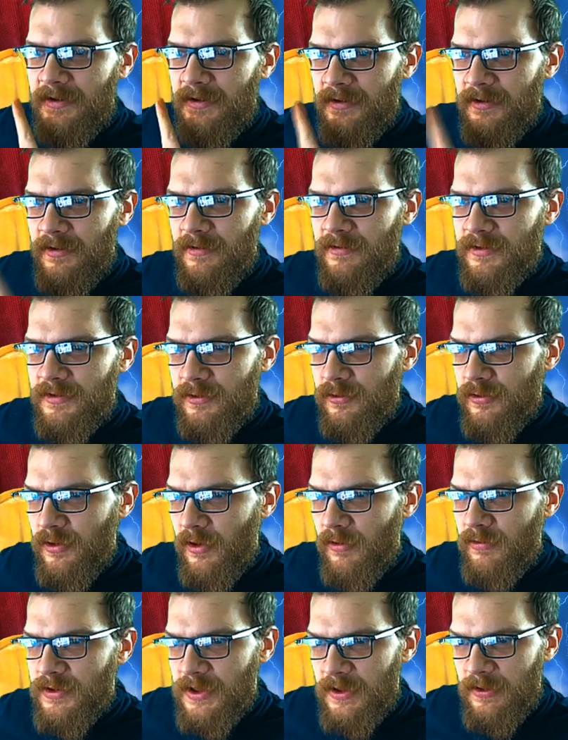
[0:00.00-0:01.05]
use
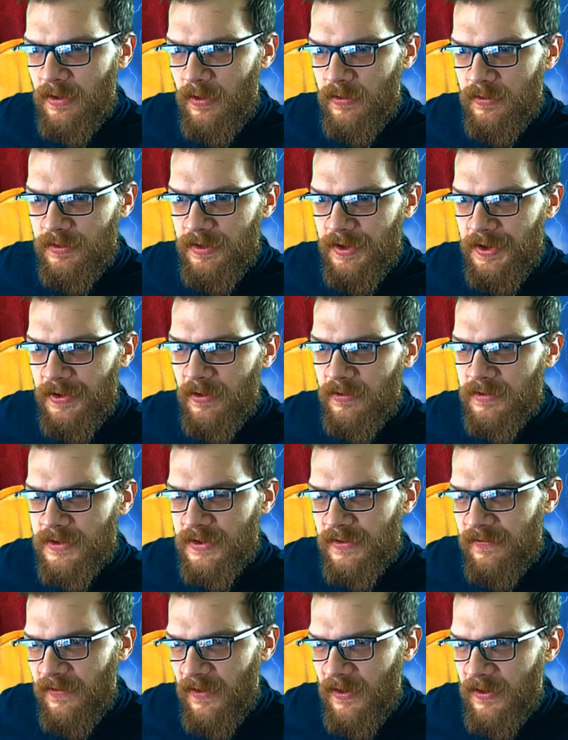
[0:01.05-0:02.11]
Ghost and only
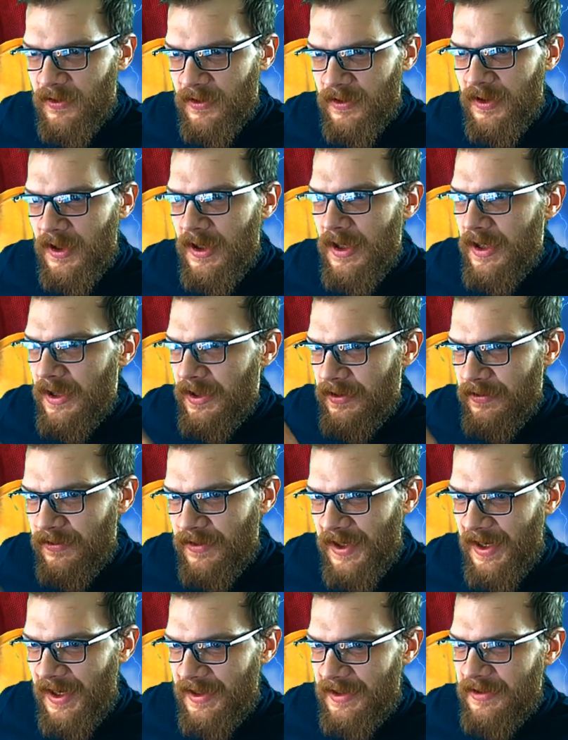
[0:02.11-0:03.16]
Ghost for, you
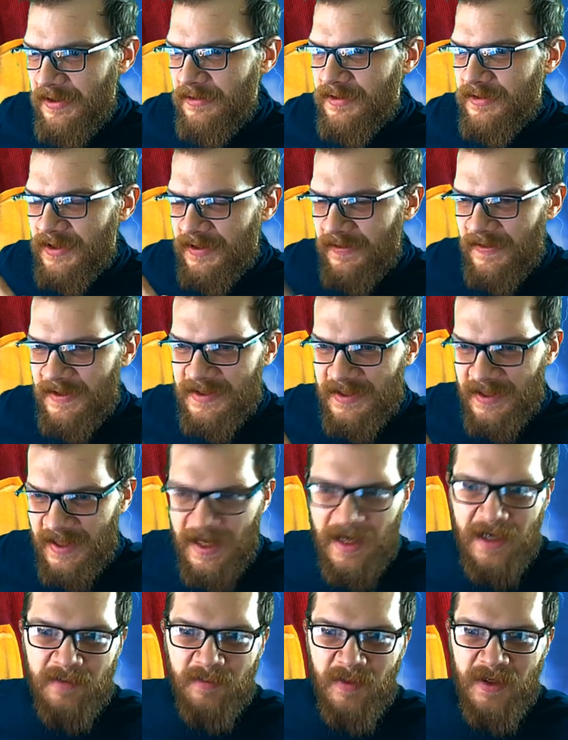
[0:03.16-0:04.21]
can use, and this
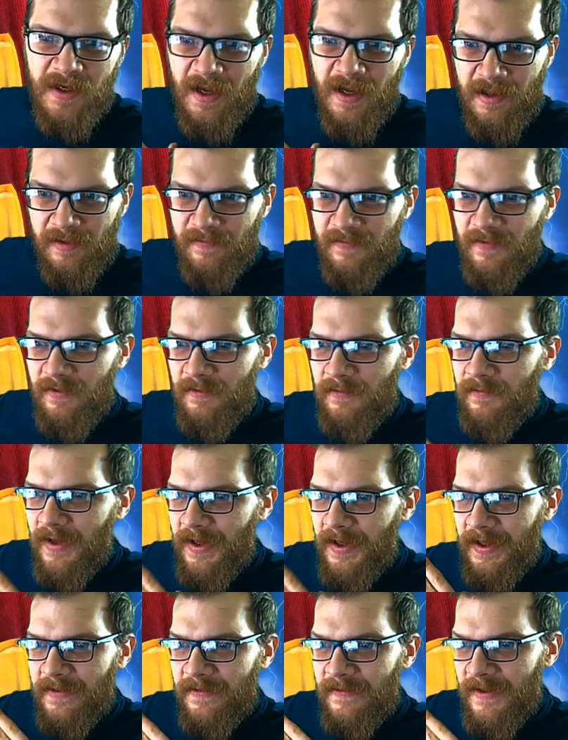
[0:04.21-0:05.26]
can be helpful.
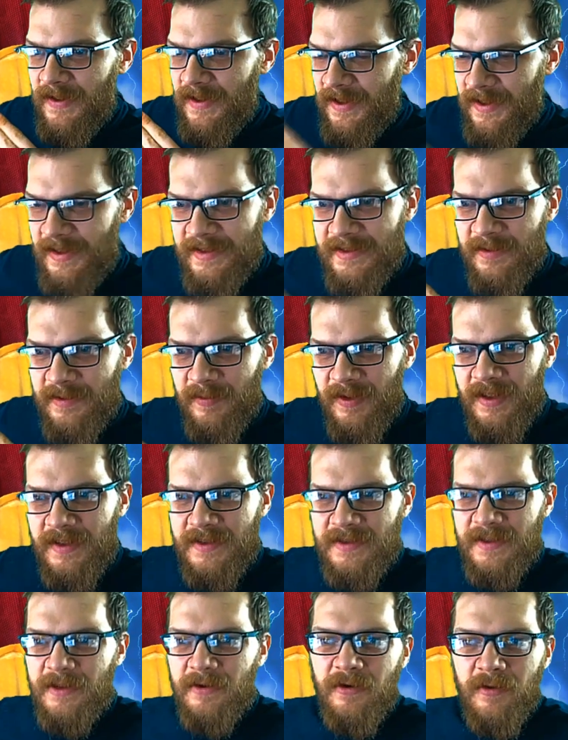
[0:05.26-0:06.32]
Variant three is a
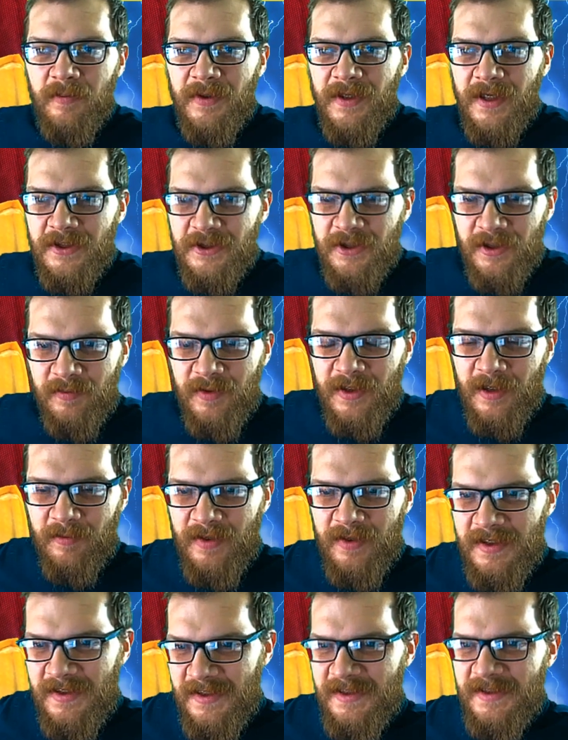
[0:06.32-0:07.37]
place that could potentially
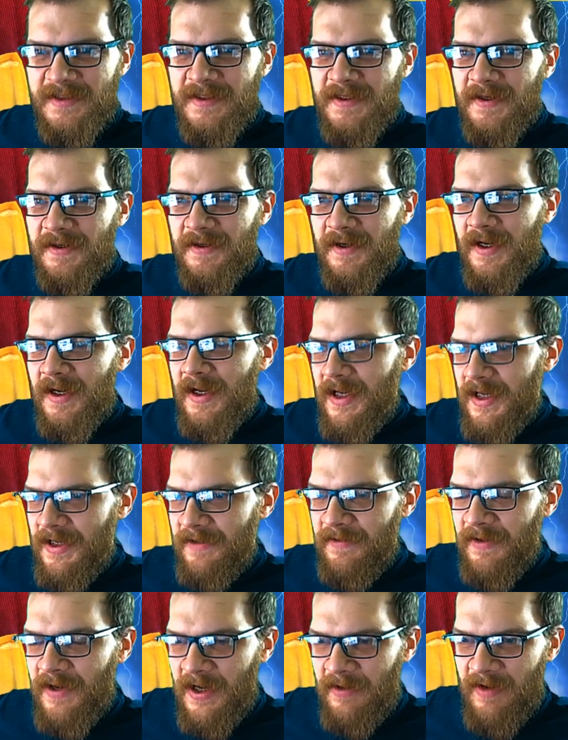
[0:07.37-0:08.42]
become easier
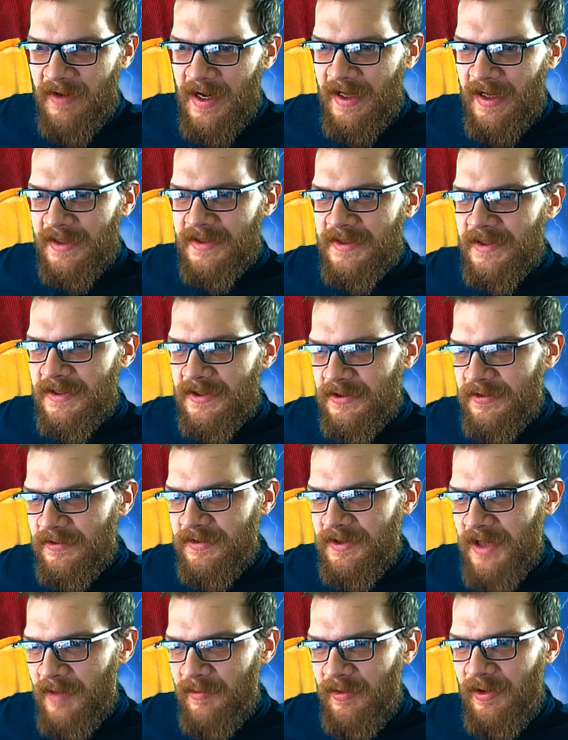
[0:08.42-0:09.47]
if you have access to
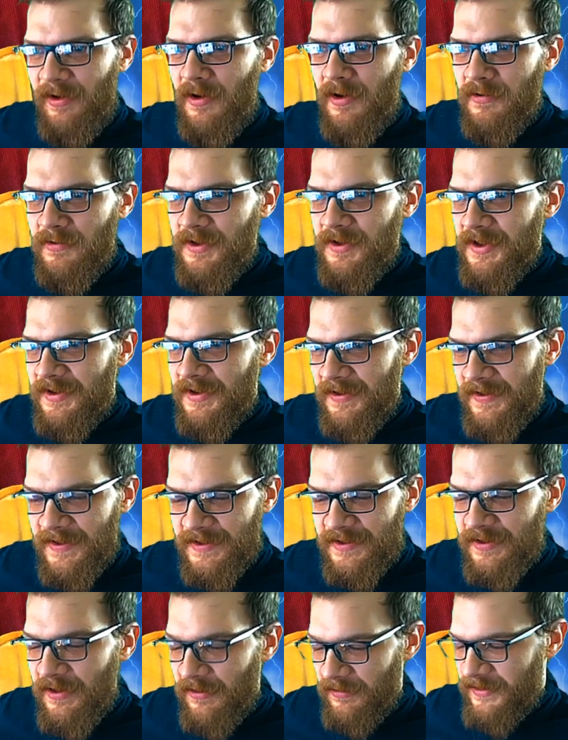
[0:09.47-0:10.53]
double Odin,
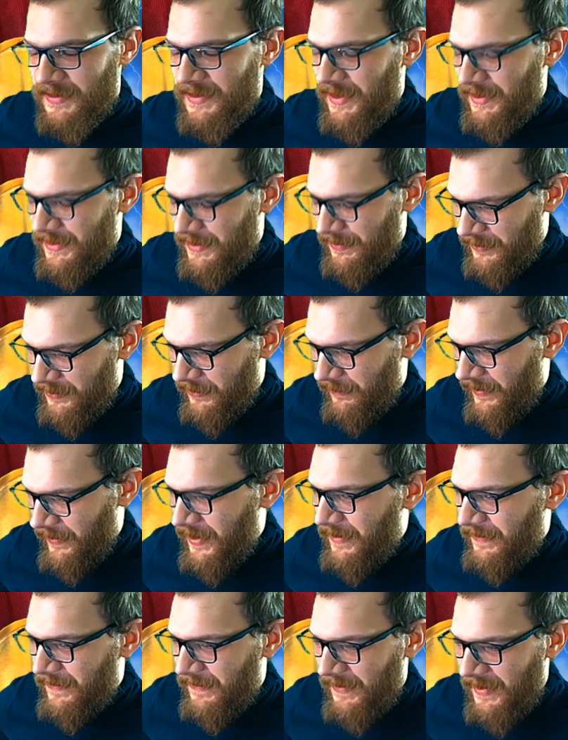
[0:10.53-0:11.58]
this Ghost setup. So
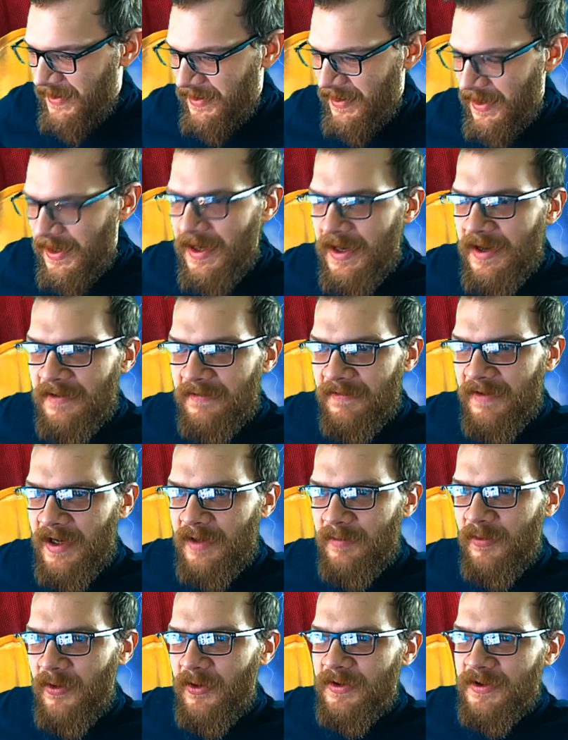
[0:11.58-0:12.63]
Variant three, fair
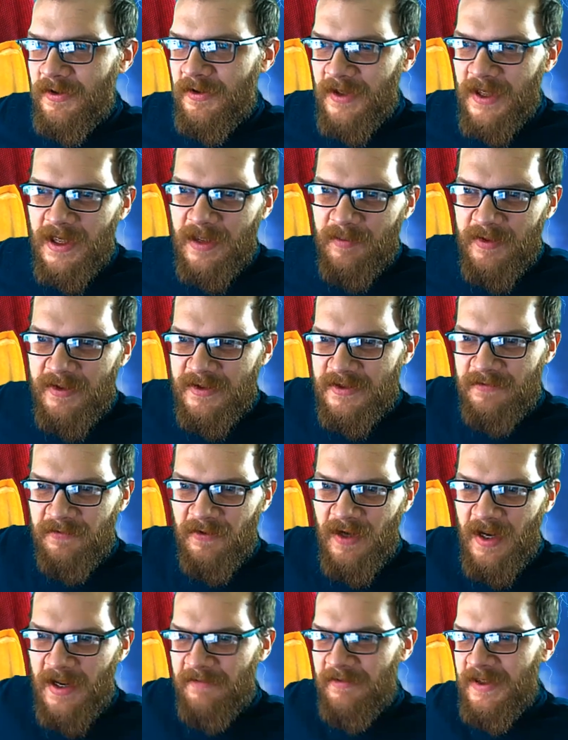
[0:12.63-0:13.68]
point, you're not going to be used
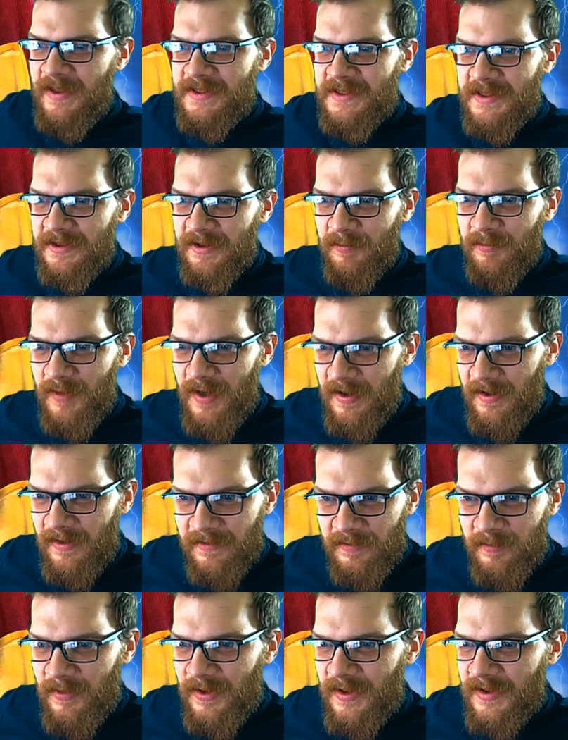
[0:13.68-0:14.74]
for every single
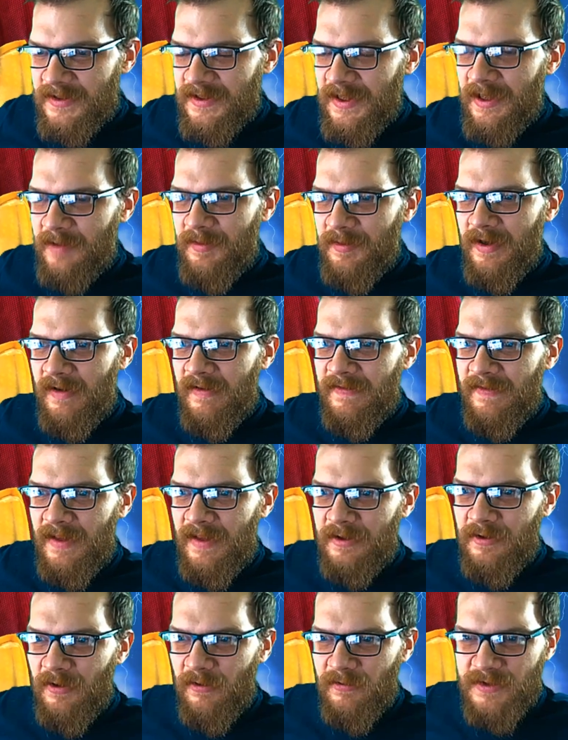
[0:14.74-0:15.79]
path, because there are paths
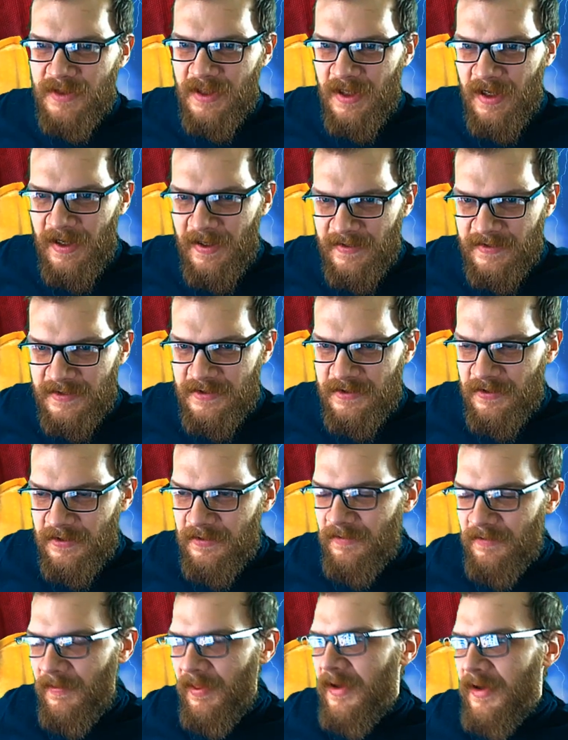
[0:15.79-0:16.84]
that Ghost can't
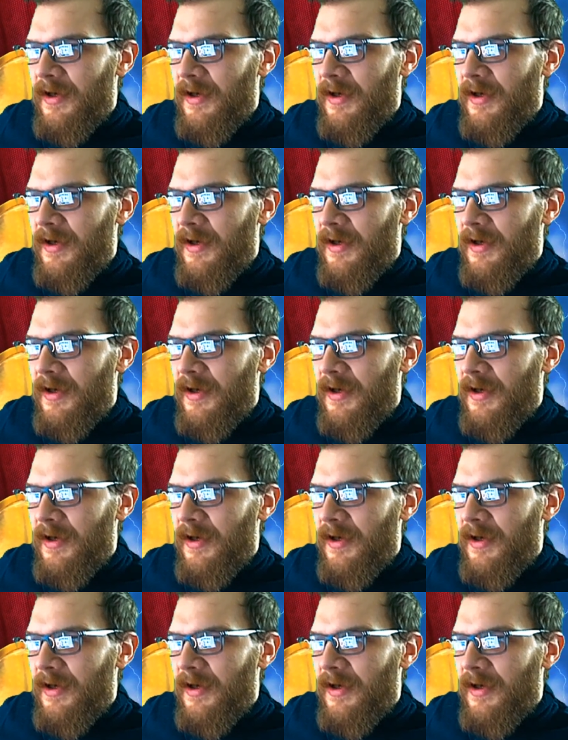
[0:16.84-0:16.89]
do.